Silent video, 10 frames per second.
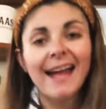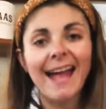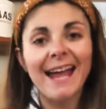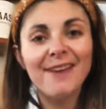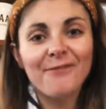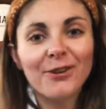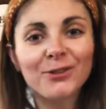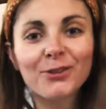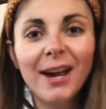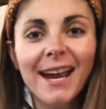Hey
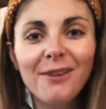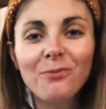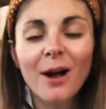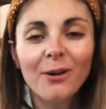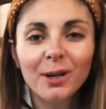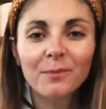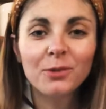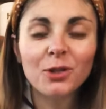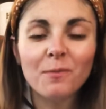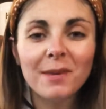first grade, welcome
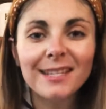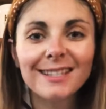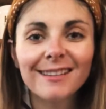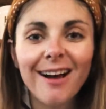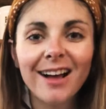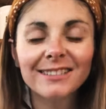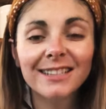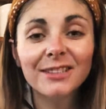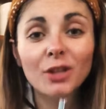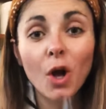to Mrs.
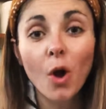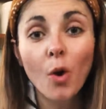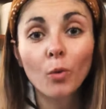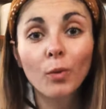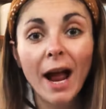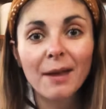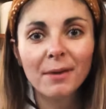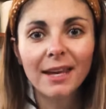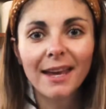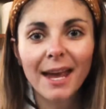Haas's
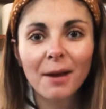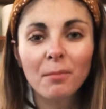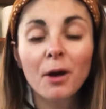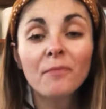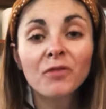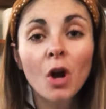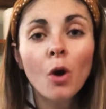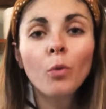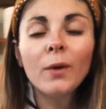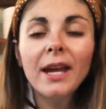rhyming game.
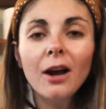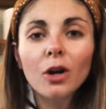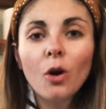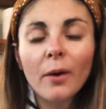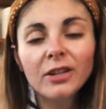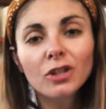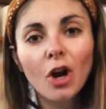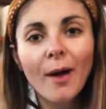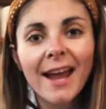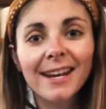We are going to
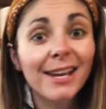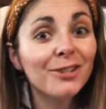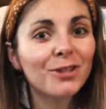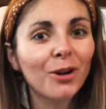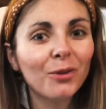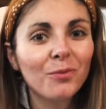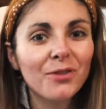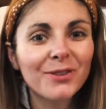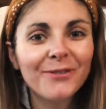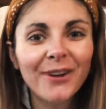go ahead and get started with
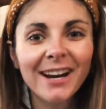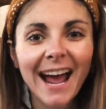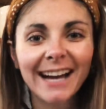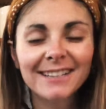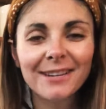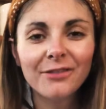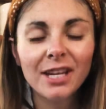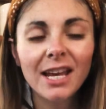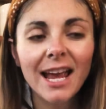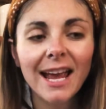this fun
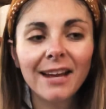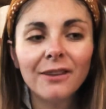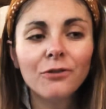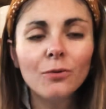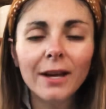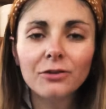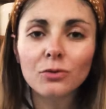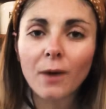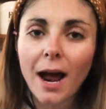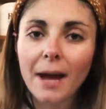activity, and if you like to
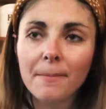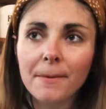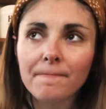rhyme,